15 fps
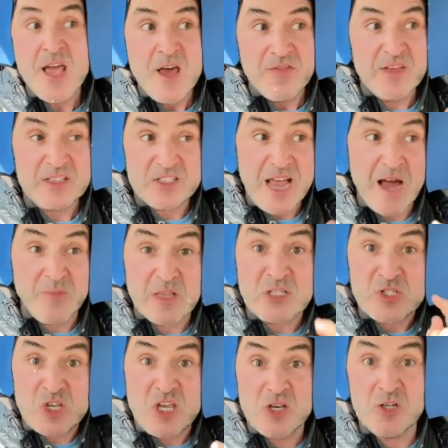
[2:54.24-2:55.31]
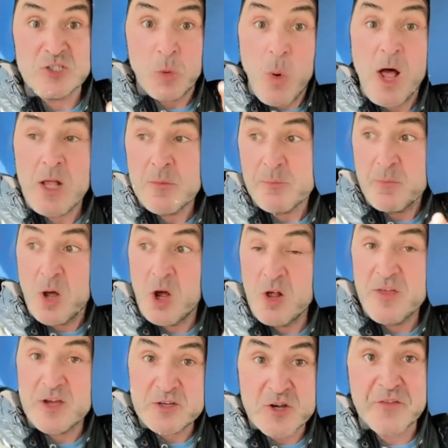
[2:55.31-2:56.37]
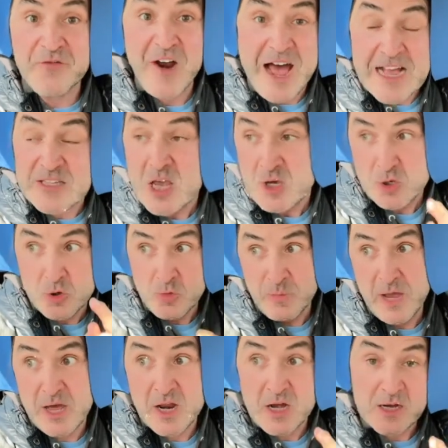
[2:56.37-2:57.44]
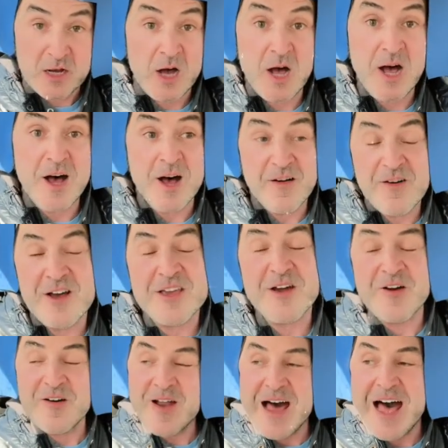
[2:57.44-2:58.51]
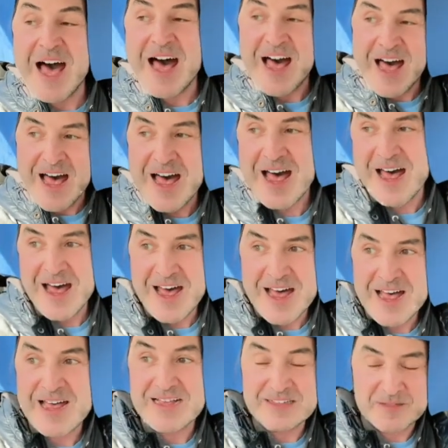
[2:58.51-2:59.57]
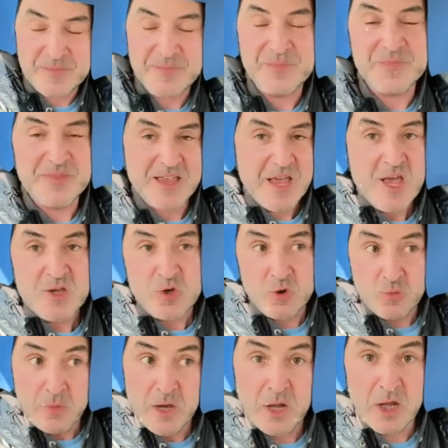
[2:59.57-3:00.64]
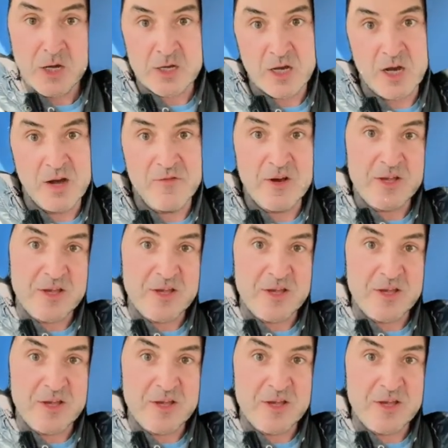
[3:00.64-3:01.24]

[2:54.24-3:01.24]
This time the seagulls want more than your fries. You better cover your eyes. You better cover